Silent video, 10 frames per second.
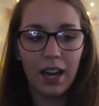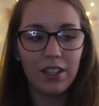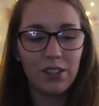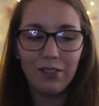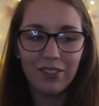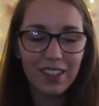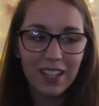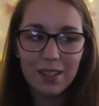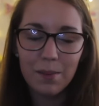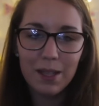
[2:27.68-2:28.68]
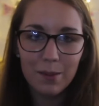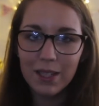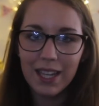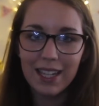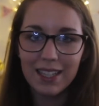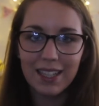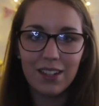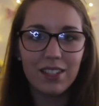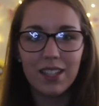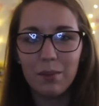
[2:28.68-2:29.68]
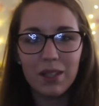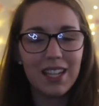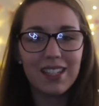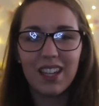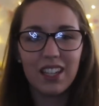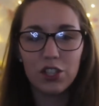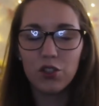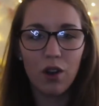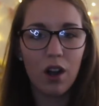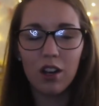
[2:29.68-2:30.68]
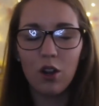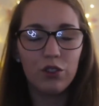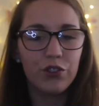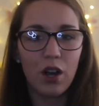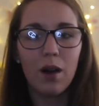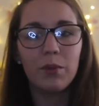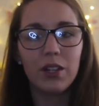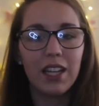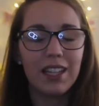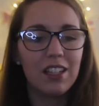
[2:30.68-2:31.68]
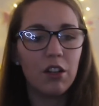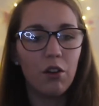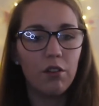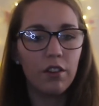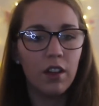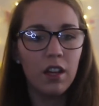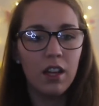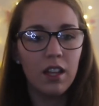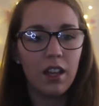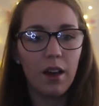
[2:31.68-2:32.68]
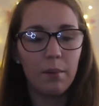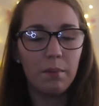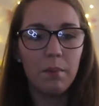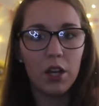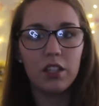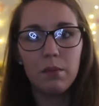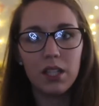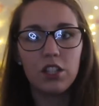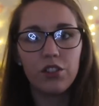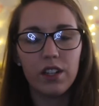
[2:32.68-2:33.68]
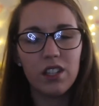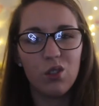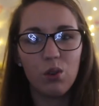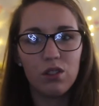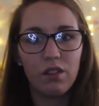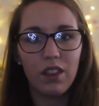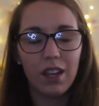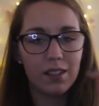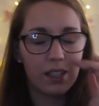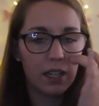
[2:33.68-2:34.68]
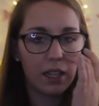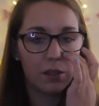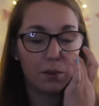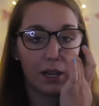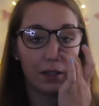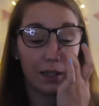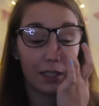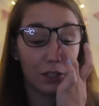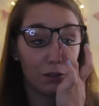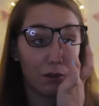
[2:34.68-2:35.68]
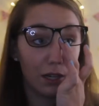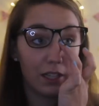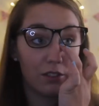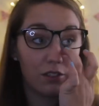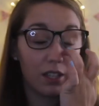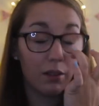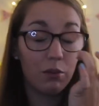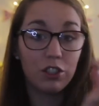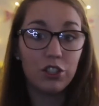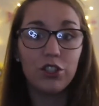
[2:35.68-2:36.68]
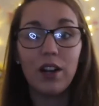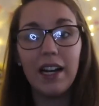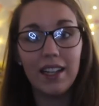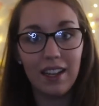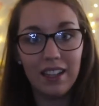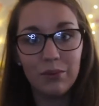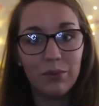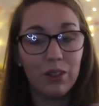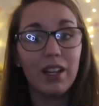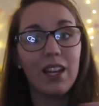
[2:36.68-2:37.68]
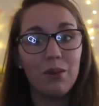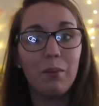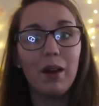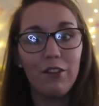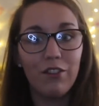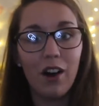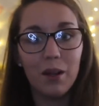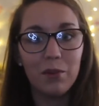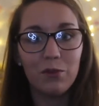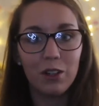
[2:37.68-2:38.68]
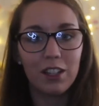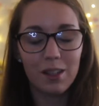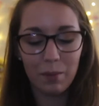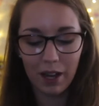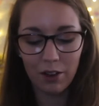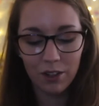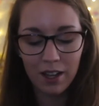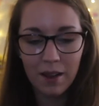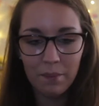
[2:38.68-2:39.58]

I don't think it's meant to be taken seriously, but there's like a lot of drama in it. There's a lot of murder mystery sorts of things in it as well. It's just really interesting. Watch a trailer, will get you a better vibe of what it's about.